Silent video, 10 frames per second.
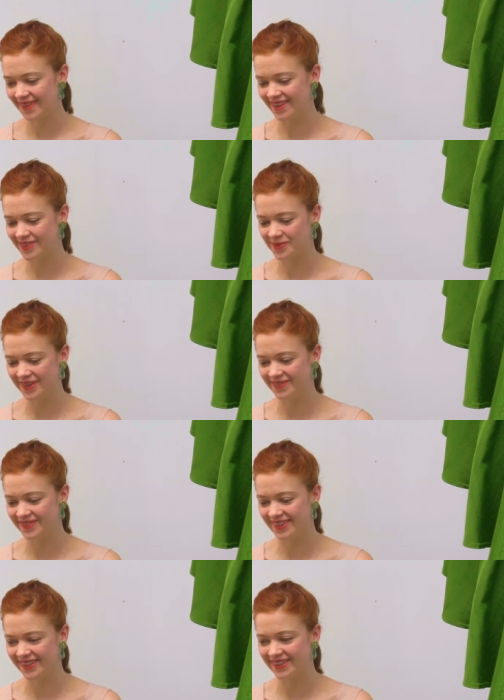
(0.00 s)
it's
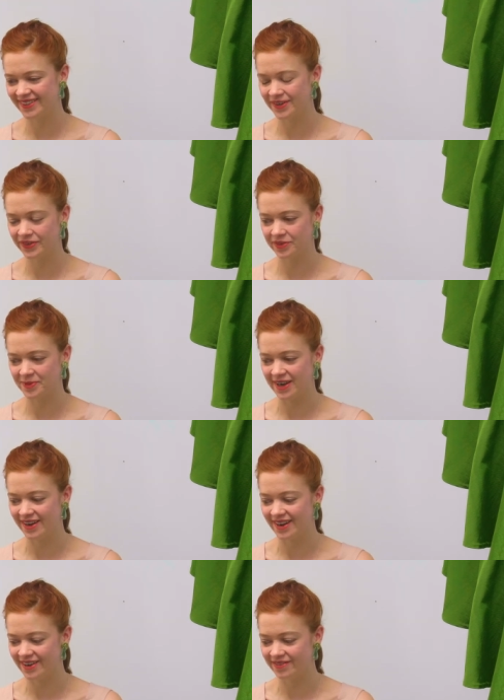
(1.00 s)
been really close to my
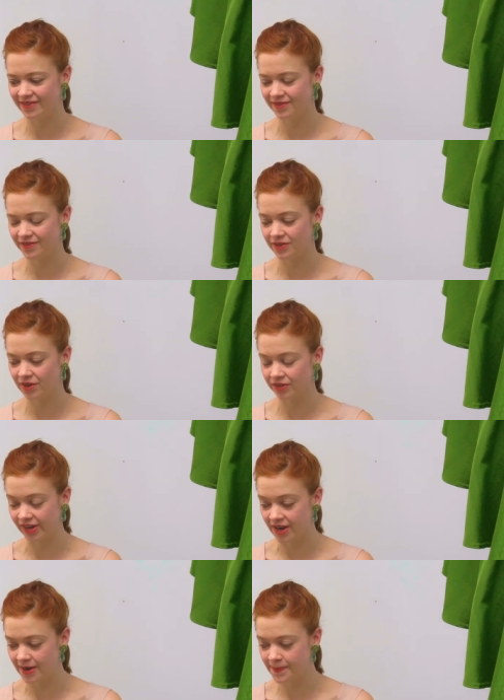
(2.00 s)
heart for a long
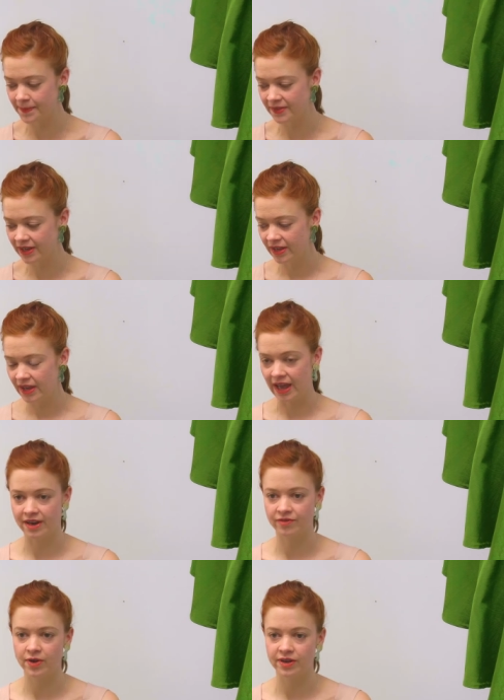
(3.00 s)
time,
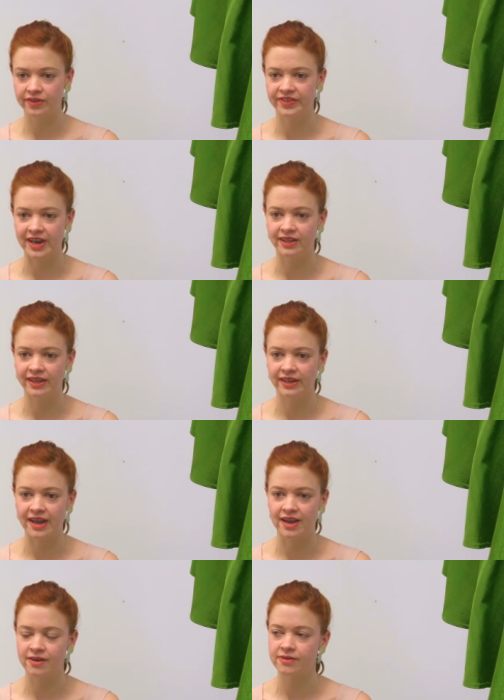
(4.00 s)
and I've worked steadily
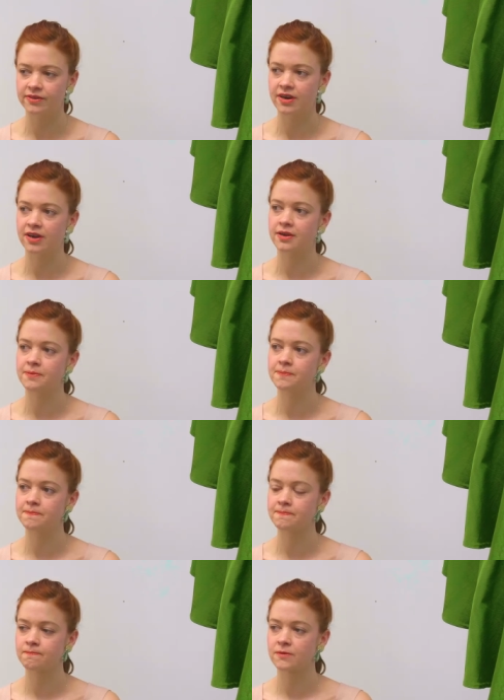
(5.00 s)
now
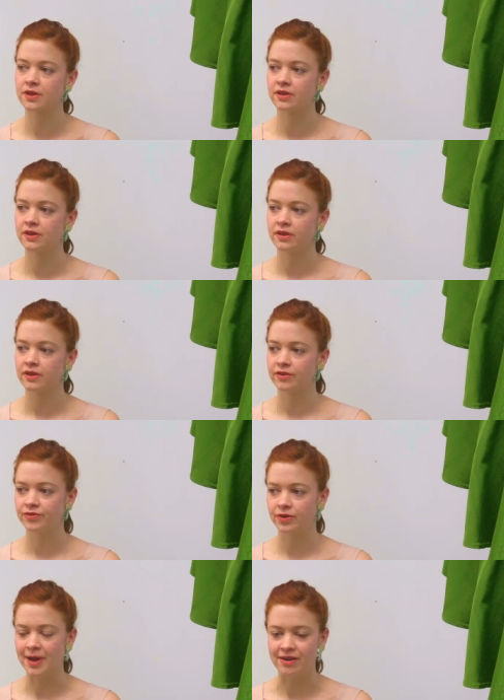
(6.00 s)

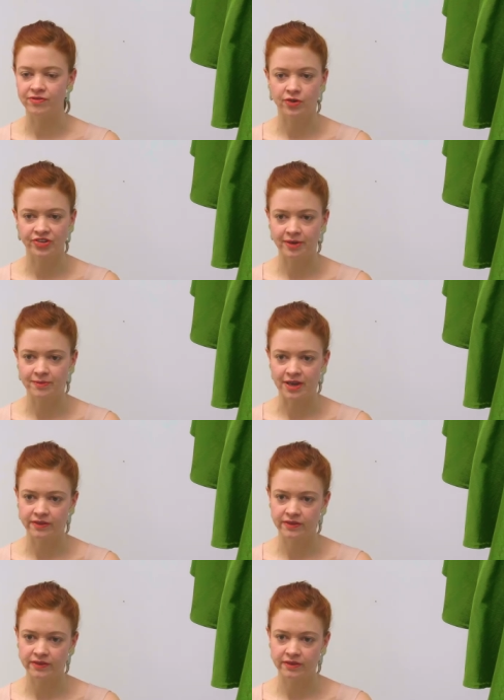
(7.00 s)
for about 14
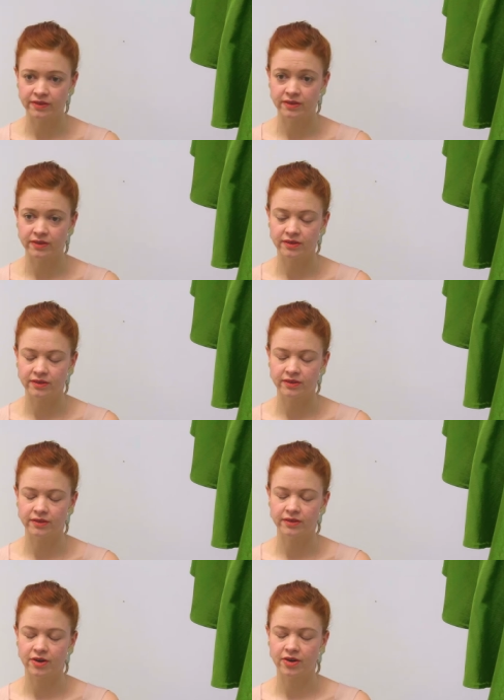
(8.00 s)
months
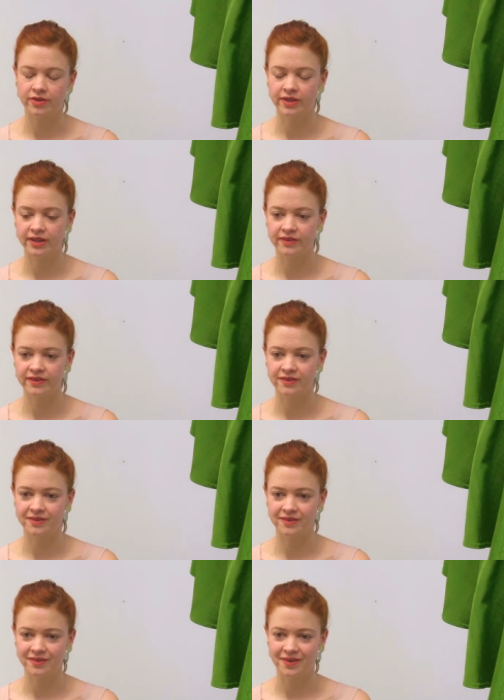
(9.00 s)
on
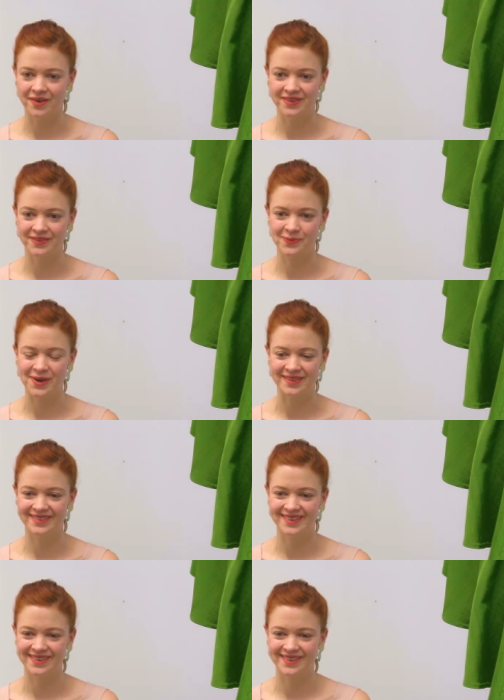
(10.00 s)
this one
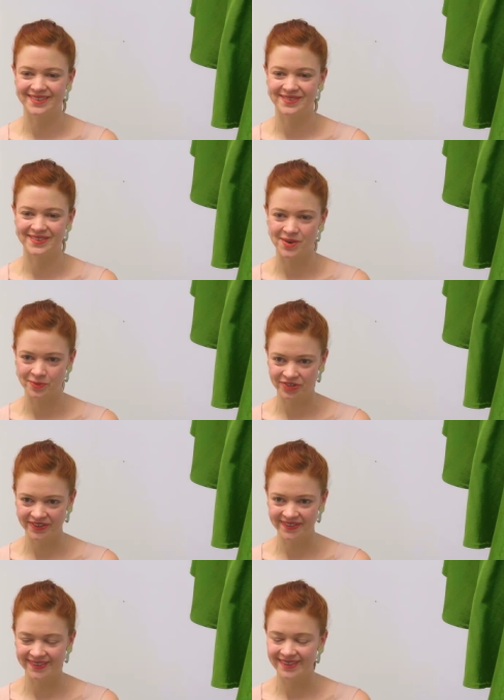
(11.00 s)
series of
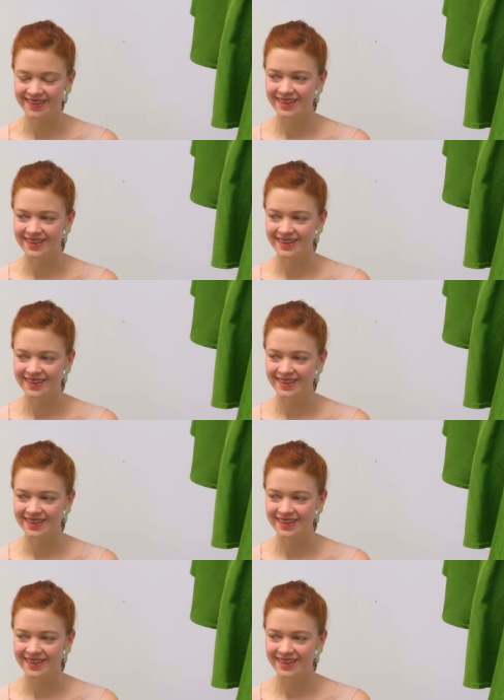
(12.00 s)
sculptures.